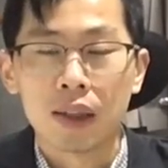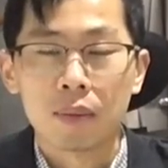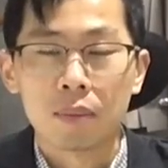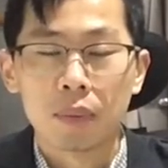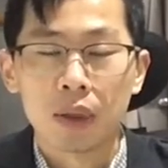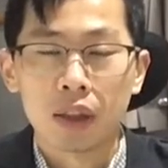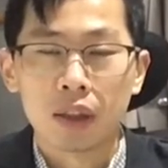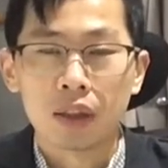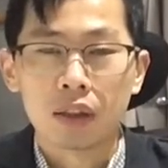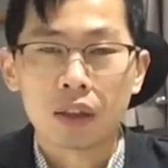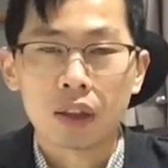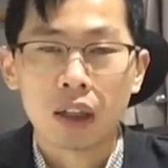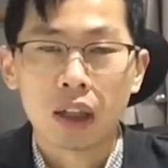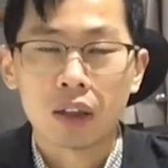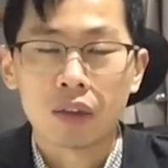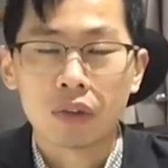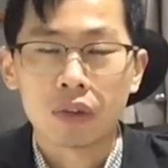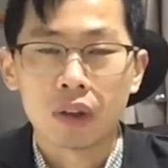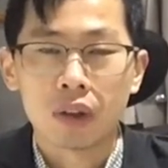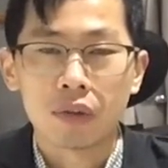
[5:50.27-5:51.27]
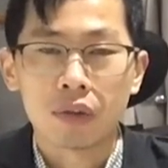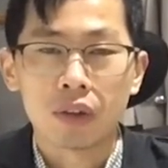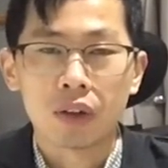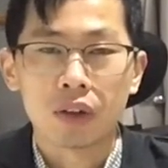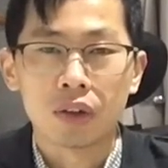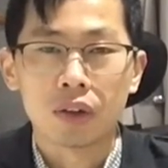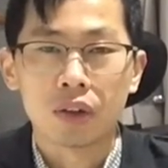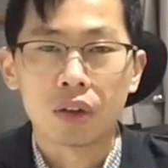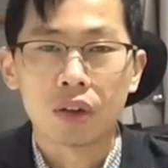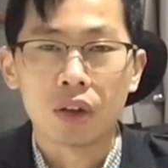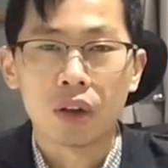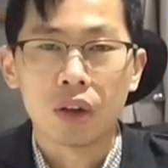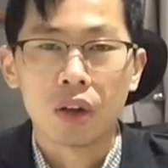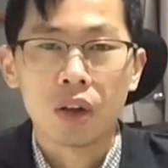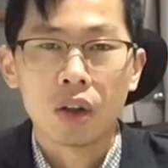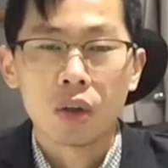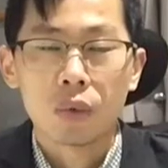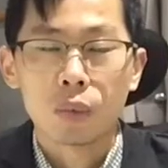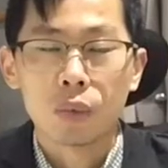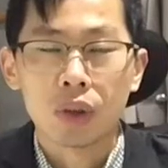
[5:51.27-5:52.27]
But this kind of condition,
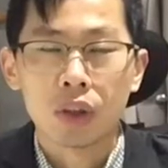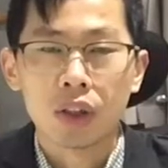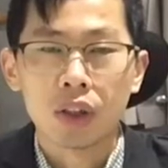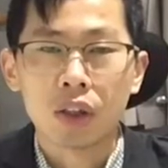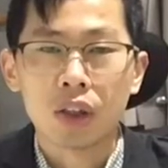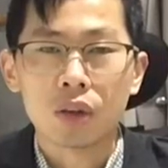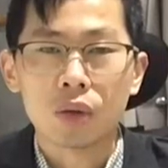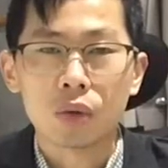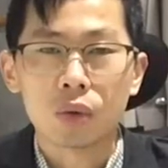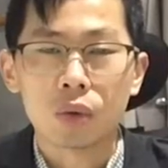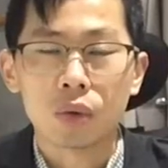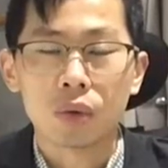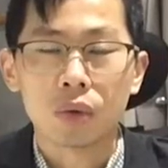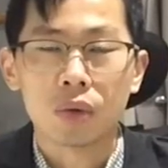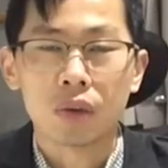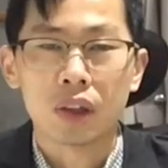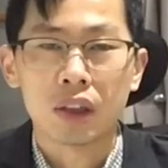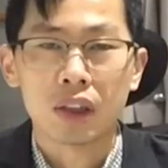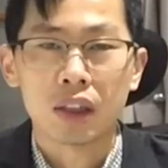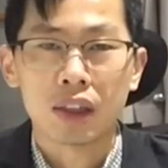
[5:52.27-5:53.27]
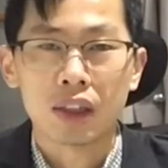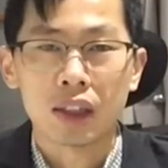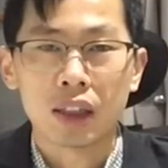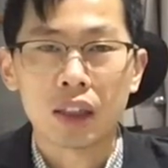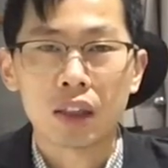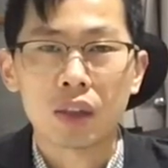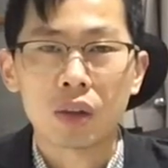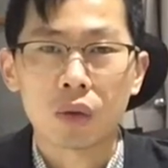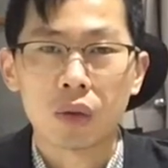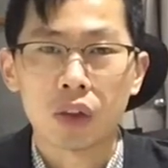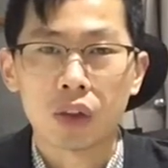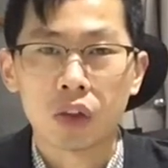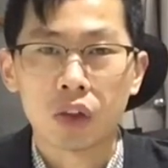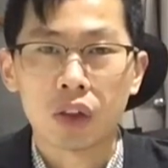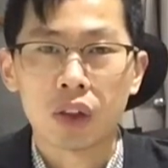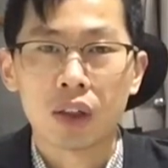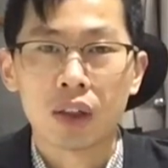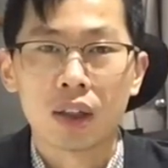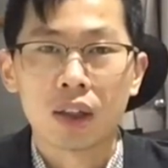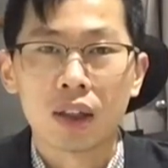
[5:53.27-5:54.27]
we need to distinguish
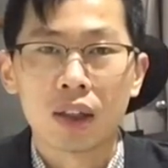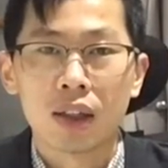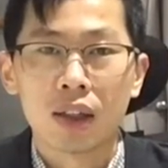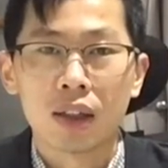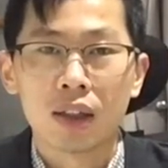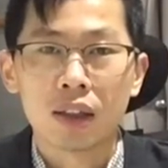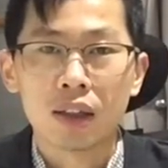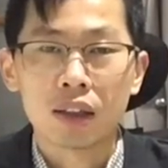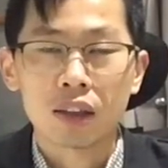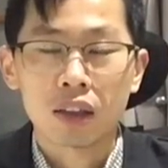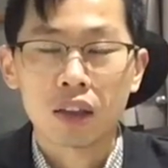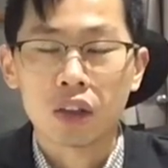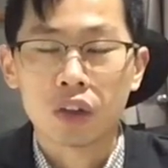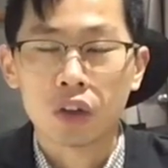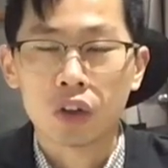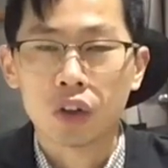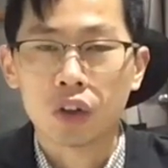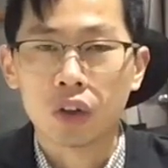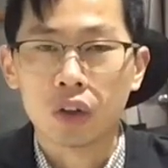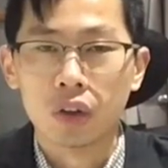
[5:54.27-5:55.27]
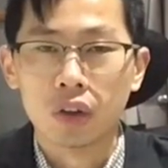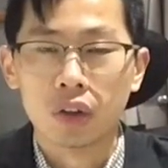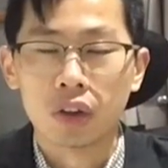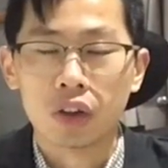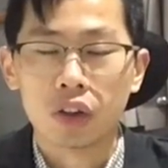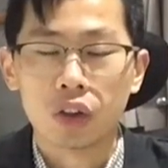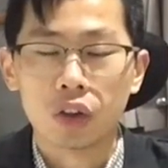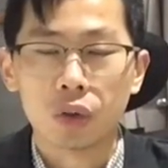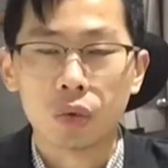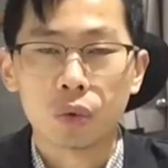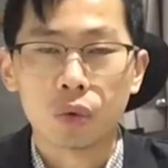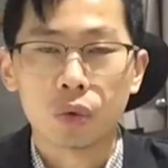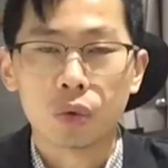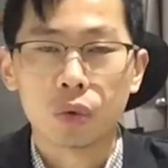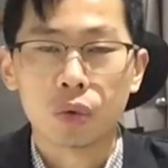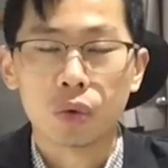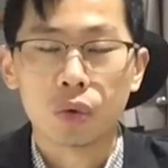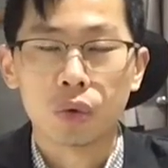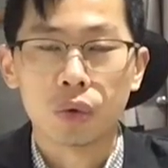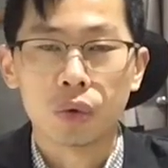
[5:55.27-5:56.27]
this condition is due
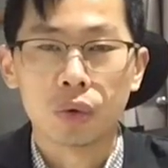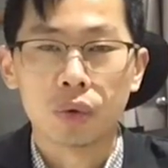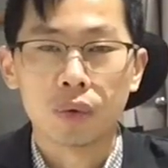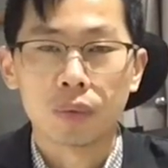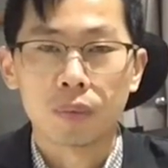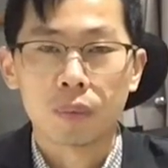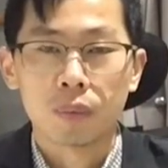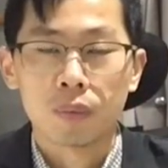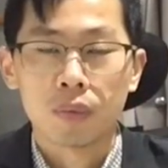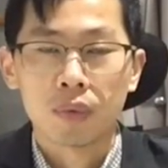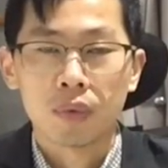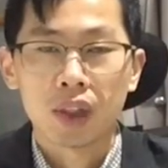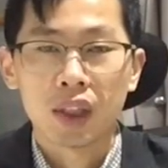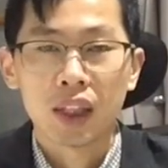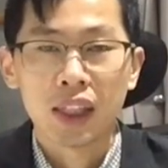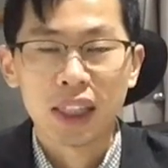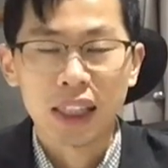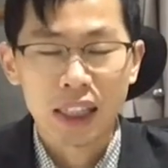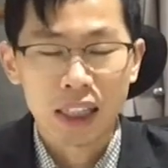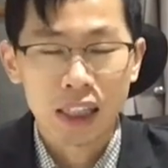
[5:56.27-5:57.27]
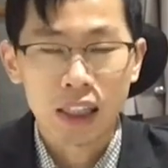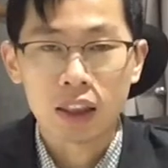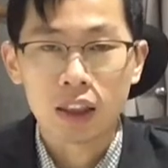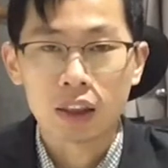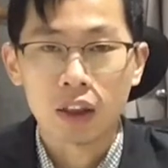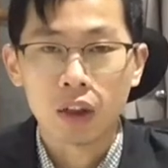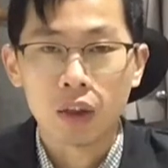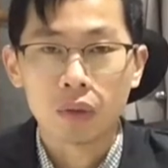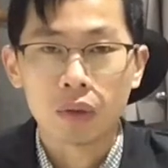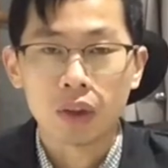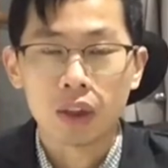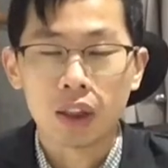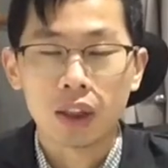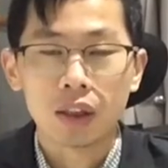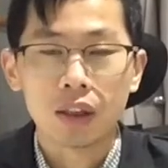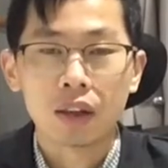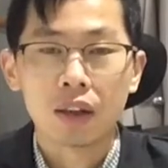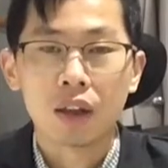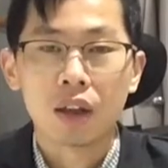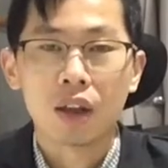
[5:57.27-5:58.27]
to heat only,
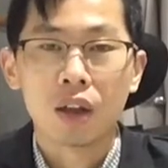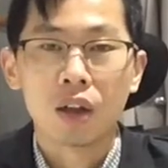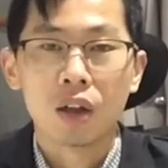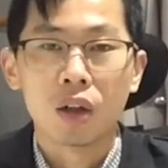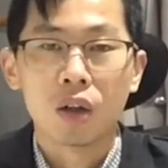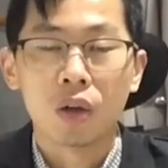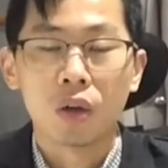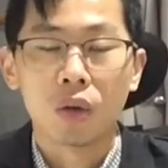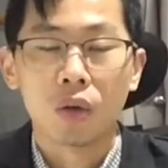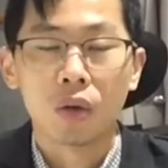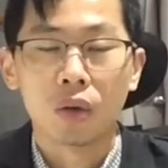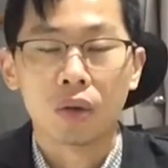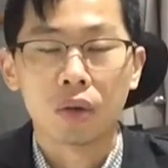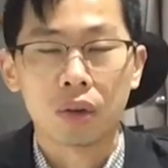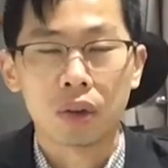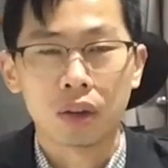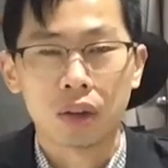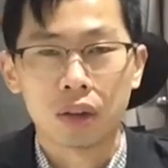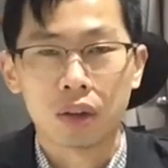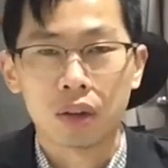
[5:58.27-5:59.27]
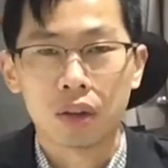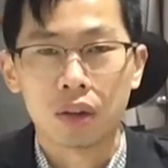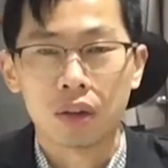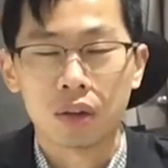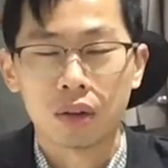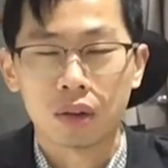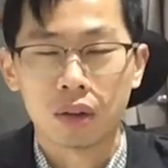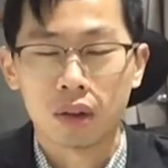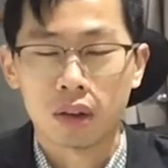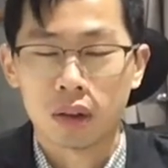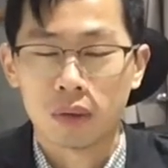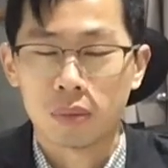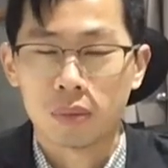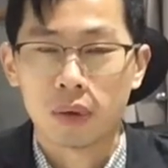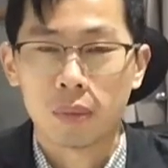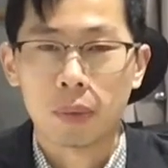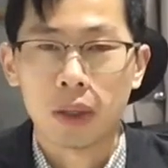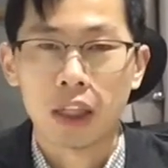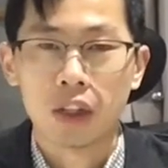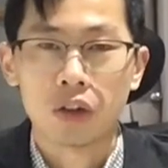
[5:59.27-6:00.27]
or if the
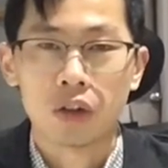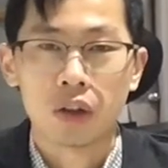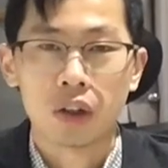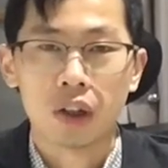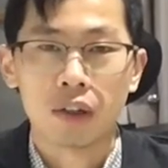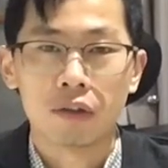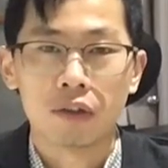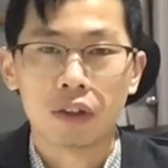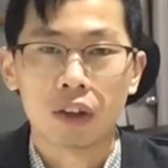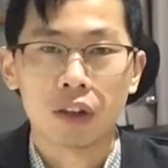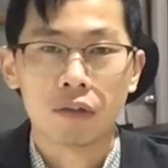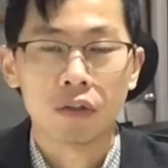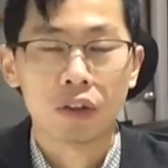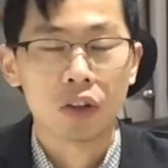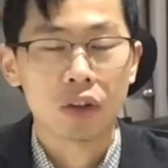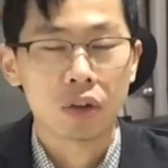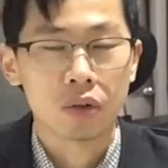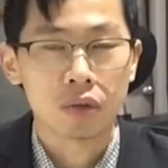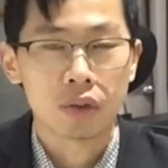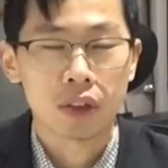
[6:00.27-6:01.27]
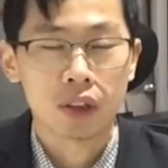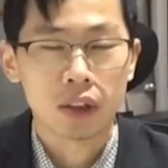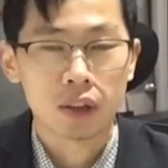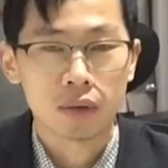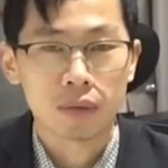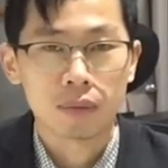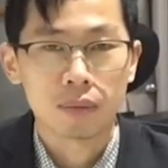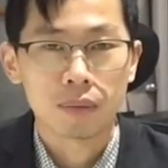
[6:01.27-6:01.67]
patient have deficiency.